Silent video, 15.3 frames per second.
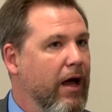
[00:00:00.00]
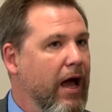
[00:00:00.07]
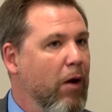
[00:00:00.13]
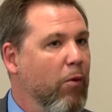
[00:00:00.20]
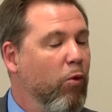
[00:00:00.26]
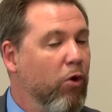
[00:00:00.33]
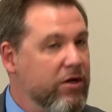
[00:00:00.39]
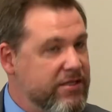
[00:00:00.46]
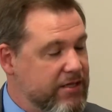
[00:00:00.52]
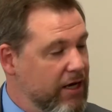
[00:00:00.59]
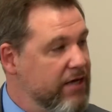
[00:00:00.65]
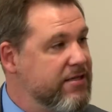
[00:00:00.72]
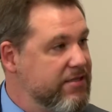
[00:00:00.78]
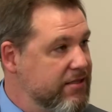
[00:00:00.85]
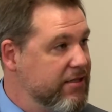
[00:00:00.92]
wants
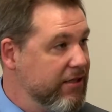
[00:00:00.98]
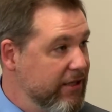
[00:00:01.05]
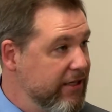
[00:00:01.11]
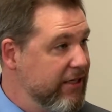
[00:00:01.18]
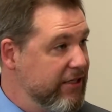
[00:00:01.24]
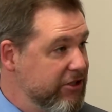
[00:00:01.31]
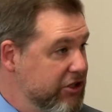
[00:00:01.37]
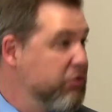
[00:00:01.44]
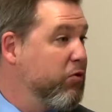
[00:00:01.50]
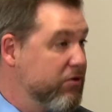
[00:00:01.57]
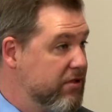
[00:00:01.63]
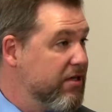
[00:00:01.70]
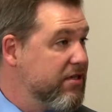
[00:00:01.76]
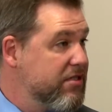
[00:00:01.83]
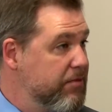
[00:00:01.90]
us to lead. She wants
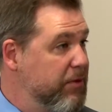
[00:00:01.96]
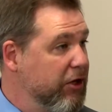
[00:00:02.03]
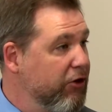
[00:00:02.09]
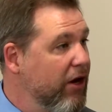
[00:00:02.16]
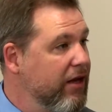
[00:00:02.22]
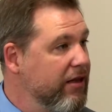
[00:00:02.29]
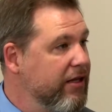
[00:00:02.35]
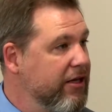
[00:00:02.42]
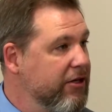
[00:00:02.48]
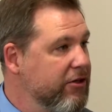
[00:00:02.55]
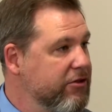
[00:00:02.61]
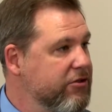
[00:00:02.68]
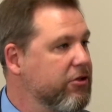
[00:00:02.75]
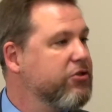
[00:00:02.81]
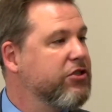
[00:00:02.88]
us to be great
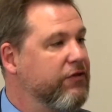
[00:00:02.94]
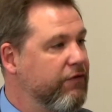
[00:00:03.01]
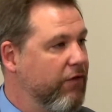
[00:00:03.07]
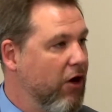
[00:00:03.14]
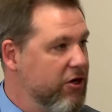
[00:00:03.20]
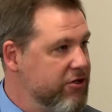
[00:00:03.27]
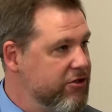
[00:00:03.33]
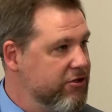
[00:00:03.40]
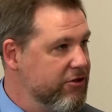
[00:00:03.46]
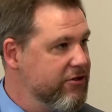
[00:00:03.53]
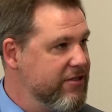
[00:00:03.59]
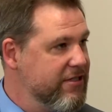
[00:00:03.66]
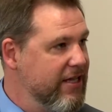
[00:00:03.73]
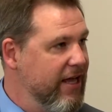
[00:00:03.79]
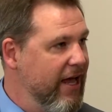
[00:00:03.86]
leaders, so she fosters
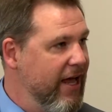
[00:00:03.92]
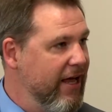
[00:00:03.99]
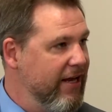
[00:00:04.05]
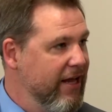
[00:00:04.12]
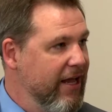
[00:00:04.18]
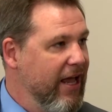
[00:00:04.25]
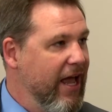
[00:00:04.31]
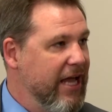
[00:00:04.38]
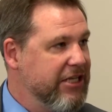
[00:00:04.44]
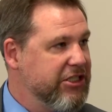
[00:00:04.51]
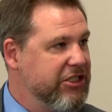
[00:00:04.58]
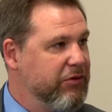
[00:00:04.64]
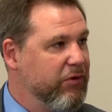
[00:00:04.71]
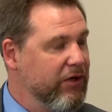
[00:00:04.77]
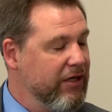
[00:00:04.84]
that, and
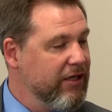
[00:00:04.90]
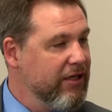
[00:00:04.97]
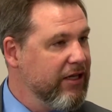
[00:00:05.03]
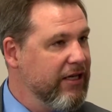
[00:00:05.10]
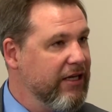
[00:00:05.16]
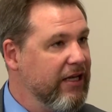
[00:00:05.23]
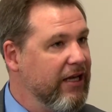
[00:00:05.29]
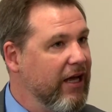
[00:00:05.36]
she really